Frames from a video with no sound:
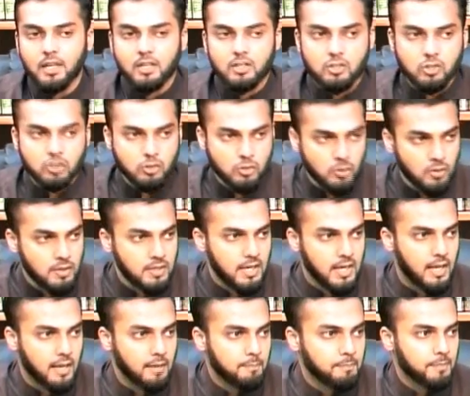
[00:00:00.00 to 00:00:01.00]
sunnah
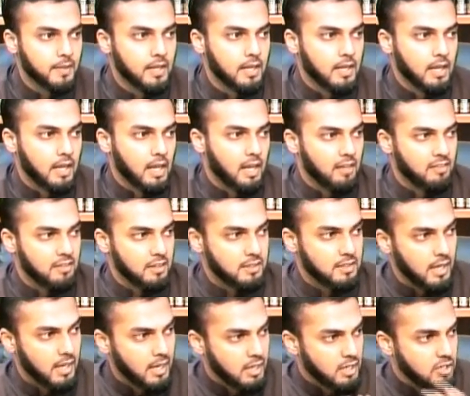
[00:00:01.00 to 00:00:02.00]
that
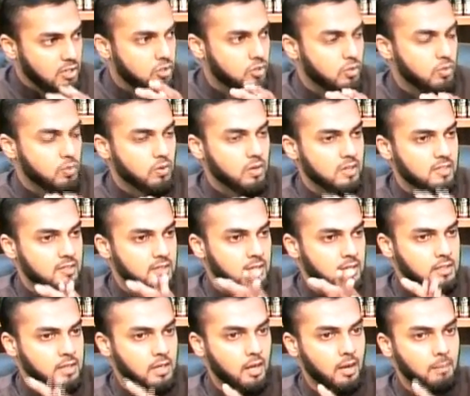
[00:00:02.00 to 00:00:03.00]
any surahs that
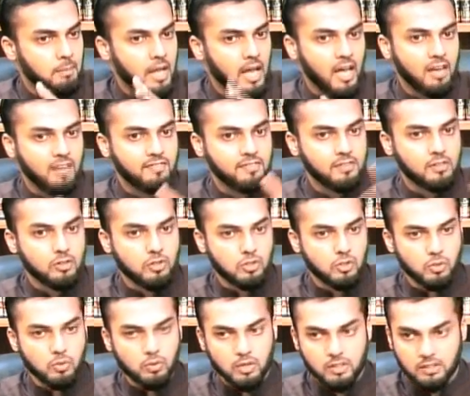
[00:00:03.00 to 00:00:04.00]
come after
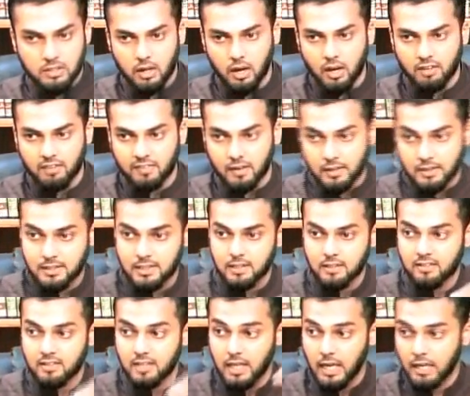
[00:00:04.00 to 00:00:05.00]
Surat Qaf until the
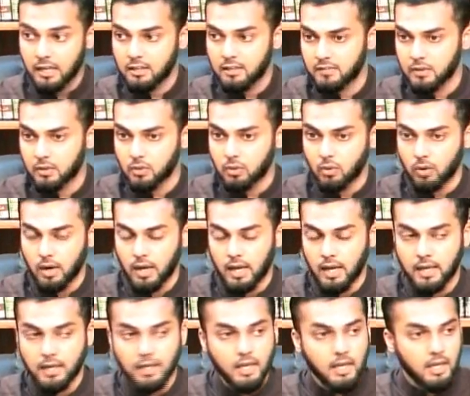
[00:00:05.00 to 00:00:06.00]
end of the Quran,
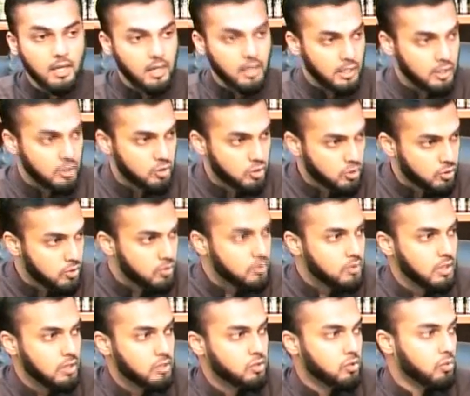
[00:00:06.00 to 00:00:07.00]
it is sunnah
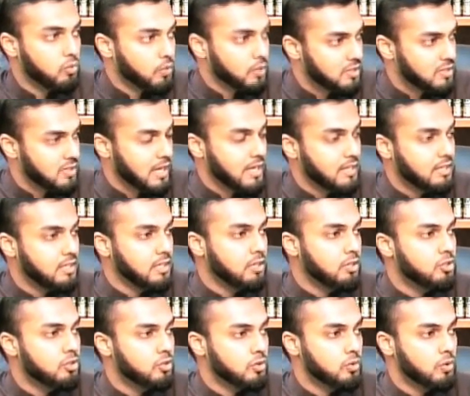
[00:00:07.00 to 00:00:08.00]
to recite these
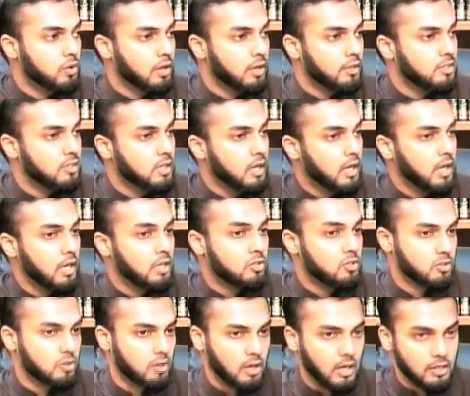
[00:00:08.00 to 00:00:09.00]
surahs in
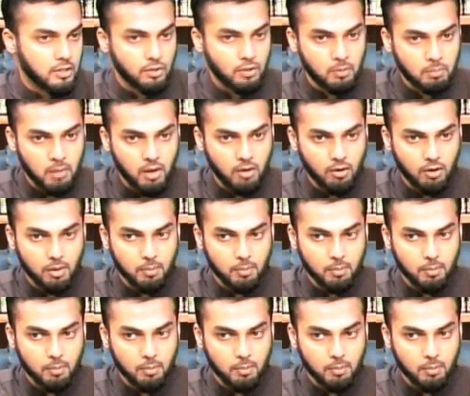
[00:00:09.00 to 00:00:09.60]
Salatul Maghrib.